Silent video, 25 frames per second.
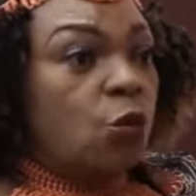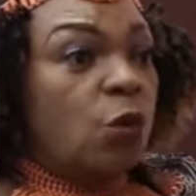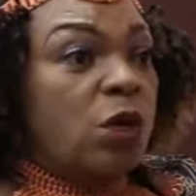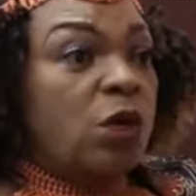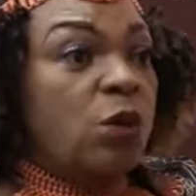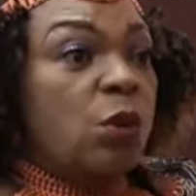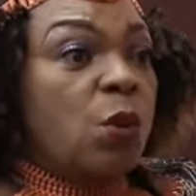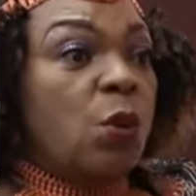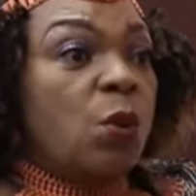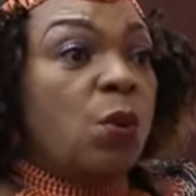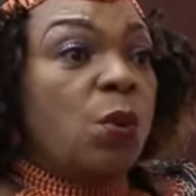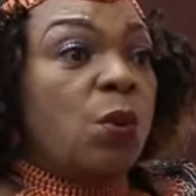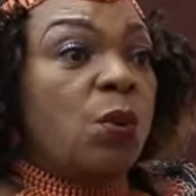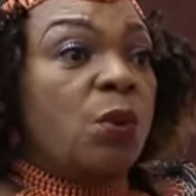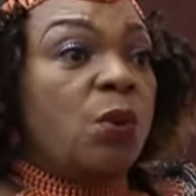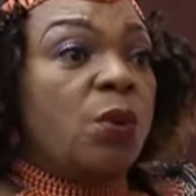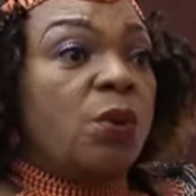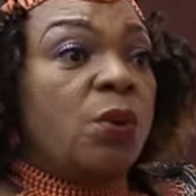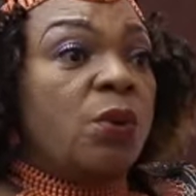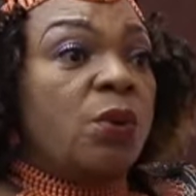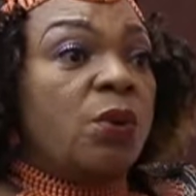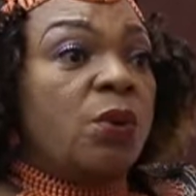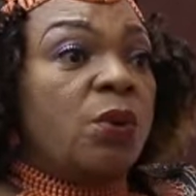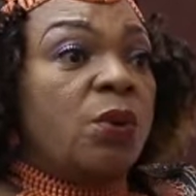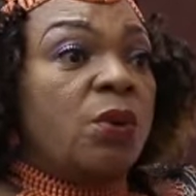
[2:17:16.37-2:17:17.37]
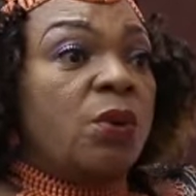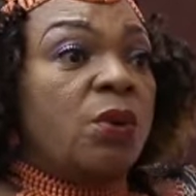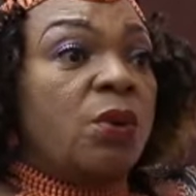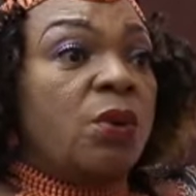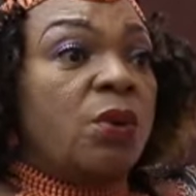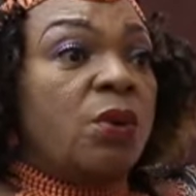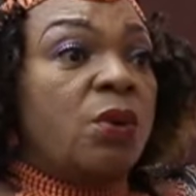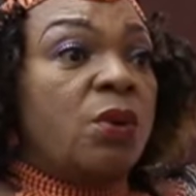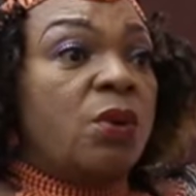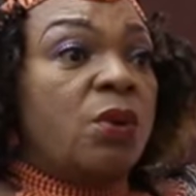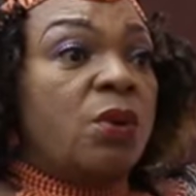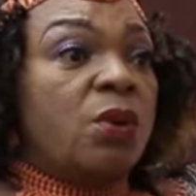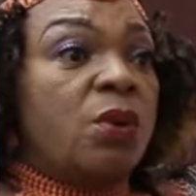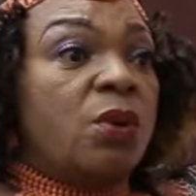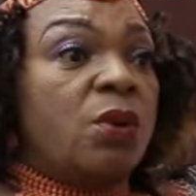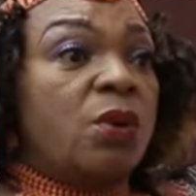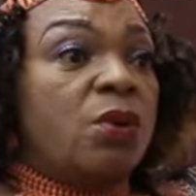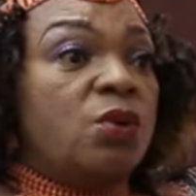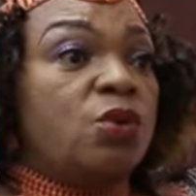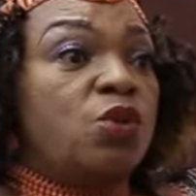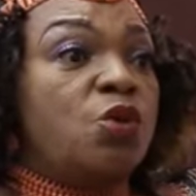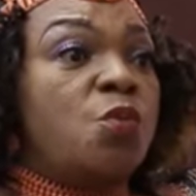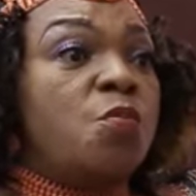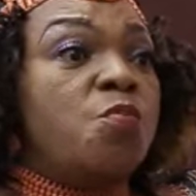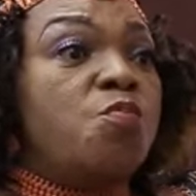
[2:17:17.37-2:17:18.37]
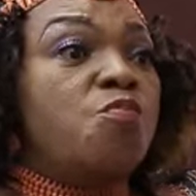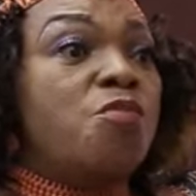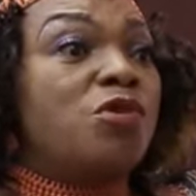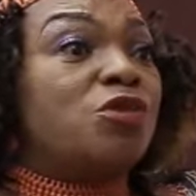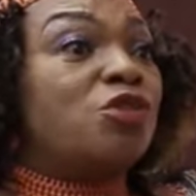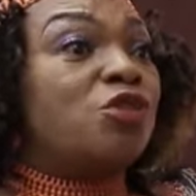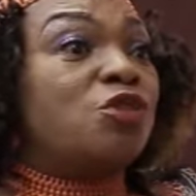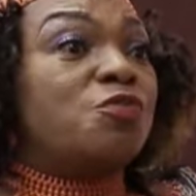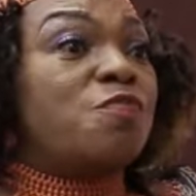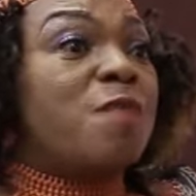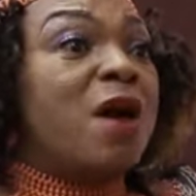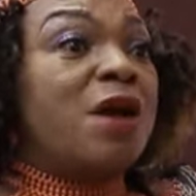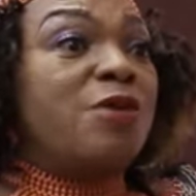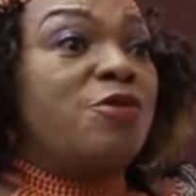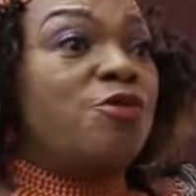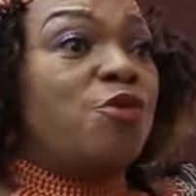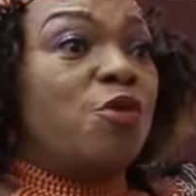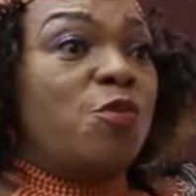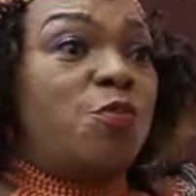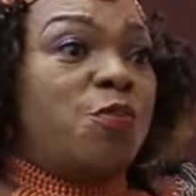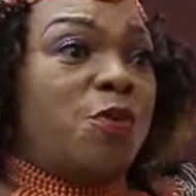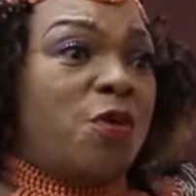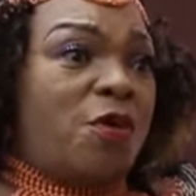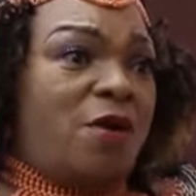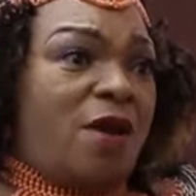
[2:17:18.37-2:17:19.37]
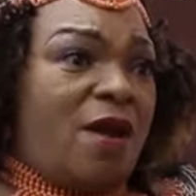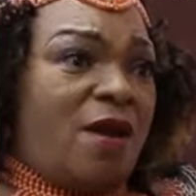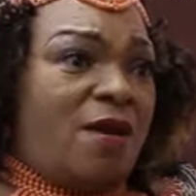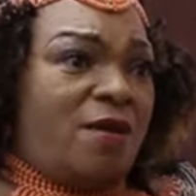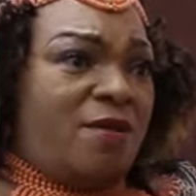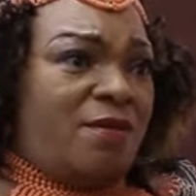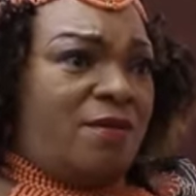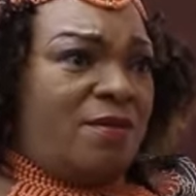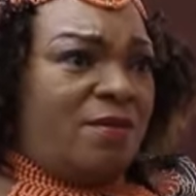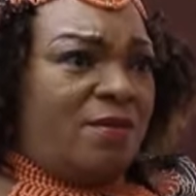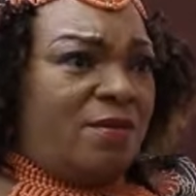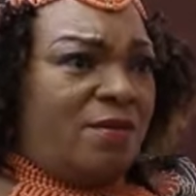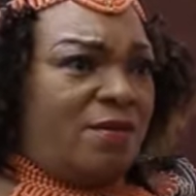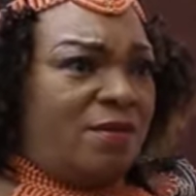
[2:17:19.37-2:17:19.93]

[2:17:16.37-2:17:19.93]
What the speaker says: You will. You must marry Obiora.